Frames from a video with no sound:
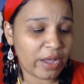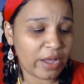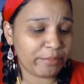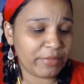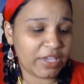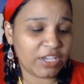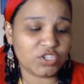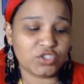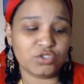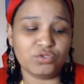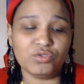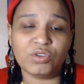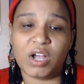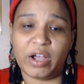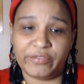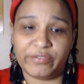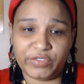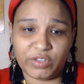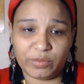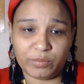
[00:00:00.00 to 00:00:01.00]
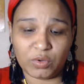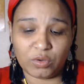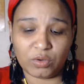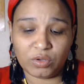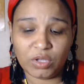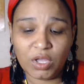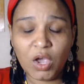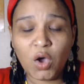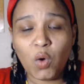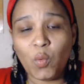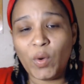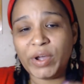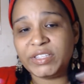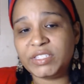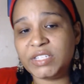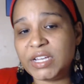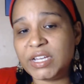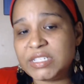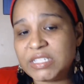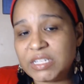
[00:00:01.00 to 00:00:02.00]
makes you comfortable? What
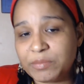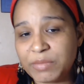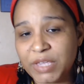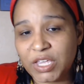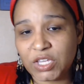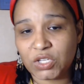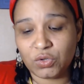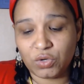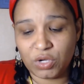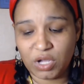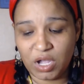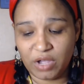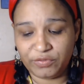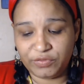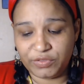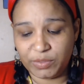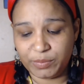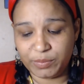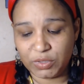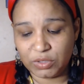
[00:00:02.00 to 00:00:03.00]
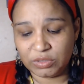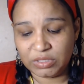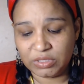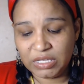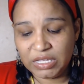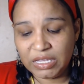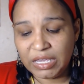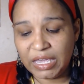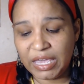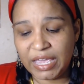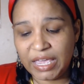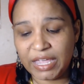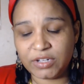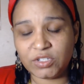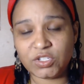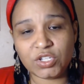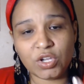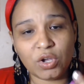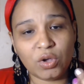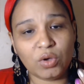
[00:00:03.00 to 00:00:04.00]
doesn't make you comfortable? And
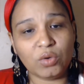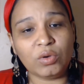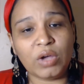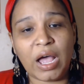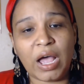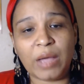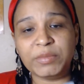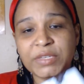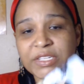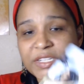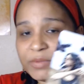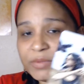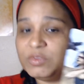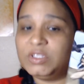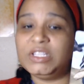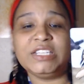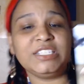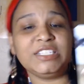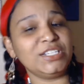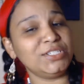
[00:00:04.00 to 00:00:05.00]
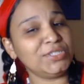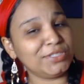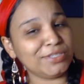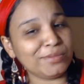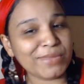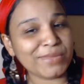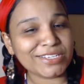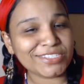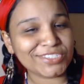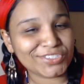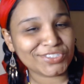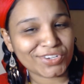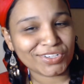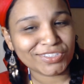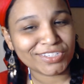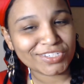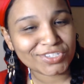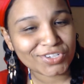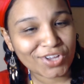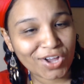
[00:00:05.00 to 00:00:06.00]
so I'm going to listen to the message on
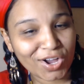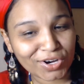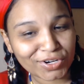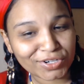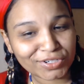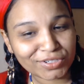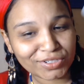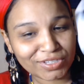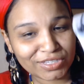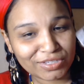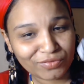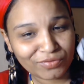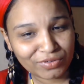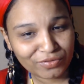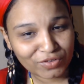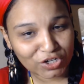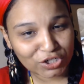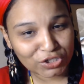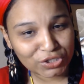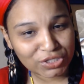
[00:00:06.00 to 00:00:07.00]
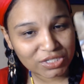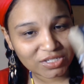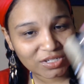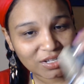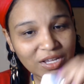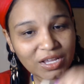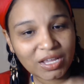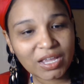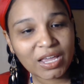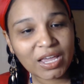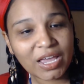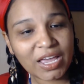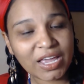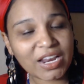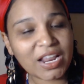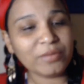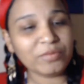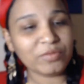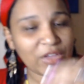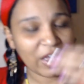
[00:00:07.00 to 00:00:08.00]
this card in the reverse. And
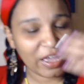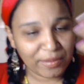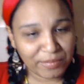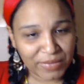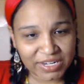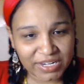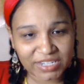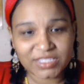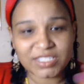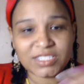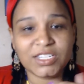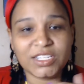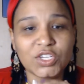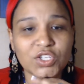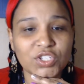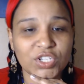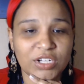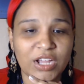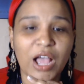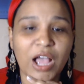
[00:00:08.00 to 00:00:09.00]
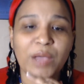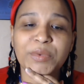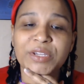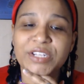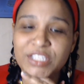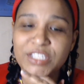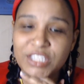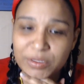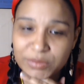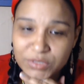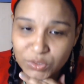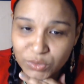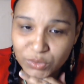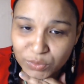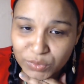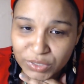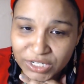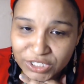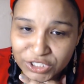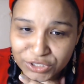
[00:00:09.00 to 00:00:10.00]
I, I made a decision. I'm going to keep doing
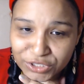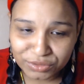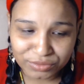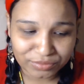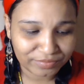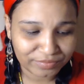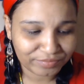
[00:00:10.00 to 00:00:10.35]
what I do,